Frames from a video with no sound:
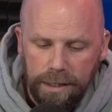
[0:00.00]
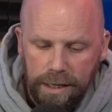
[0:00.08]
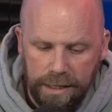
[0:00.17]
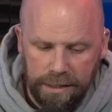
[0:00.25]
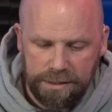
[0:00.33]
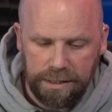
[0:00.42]

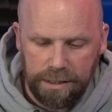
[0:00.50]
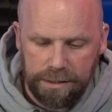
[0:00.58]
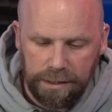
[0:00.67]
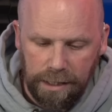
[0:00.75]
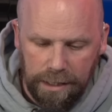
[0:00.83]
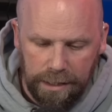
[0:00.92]
And it
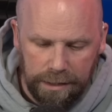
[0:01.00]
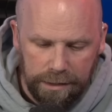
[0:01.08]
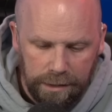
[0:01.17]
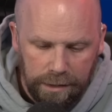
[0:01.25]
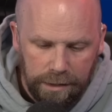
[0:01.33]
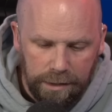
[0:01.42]
says,
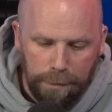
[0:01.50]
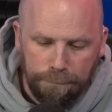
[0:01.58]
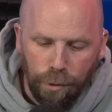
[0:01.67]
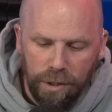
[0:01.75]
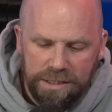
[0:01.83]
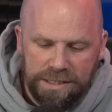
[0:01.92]
they
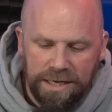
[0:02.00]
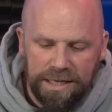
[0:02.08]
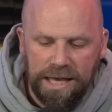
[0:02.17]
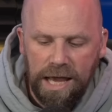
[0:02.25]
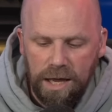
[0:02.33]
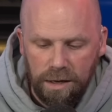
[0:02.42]
put us in a
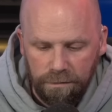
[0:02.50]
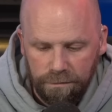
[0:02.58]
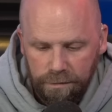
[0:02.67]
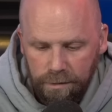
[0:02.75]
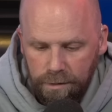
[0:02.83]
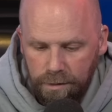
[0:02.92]
cave.